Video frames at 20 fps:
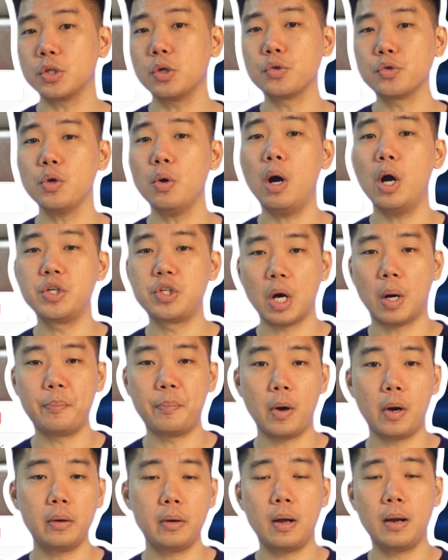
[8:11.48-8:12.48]
also a job
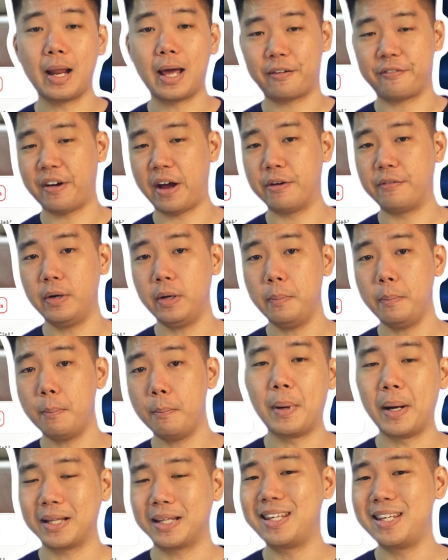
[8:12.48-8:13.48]
board like Fiverr,
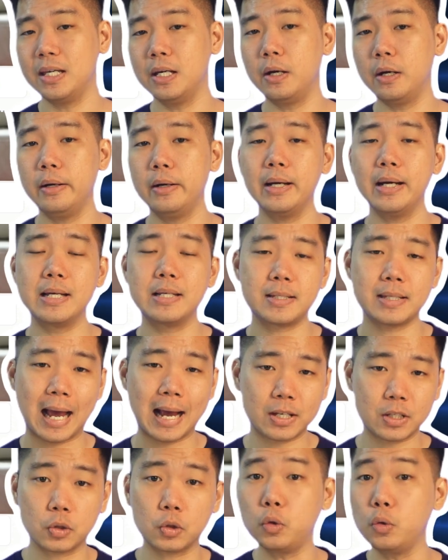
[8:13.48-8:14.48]
but here it's
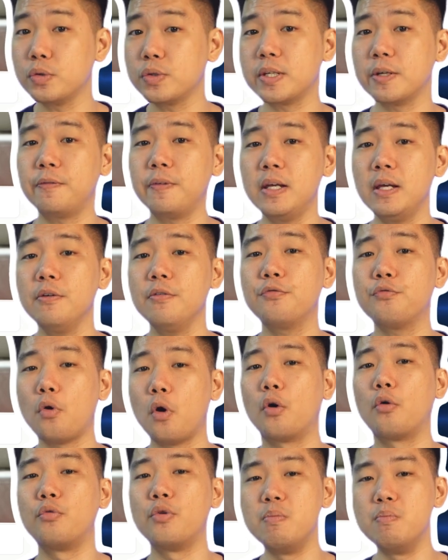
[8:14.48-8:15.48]
exclusively
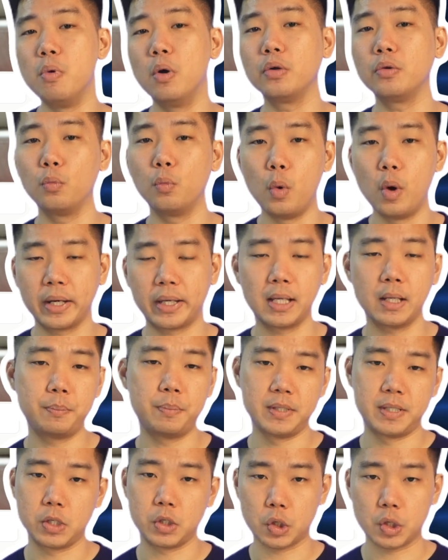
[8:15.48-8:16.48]
for remote working
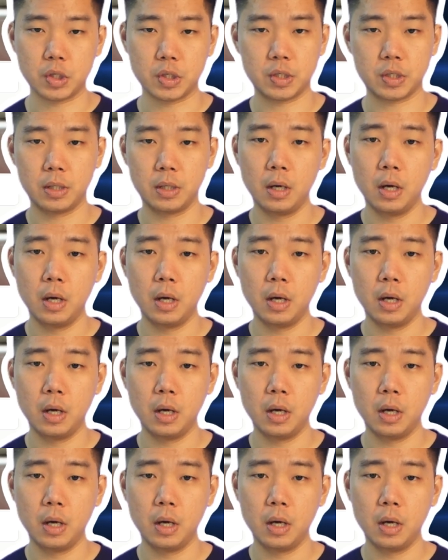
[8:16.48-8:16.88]
positions.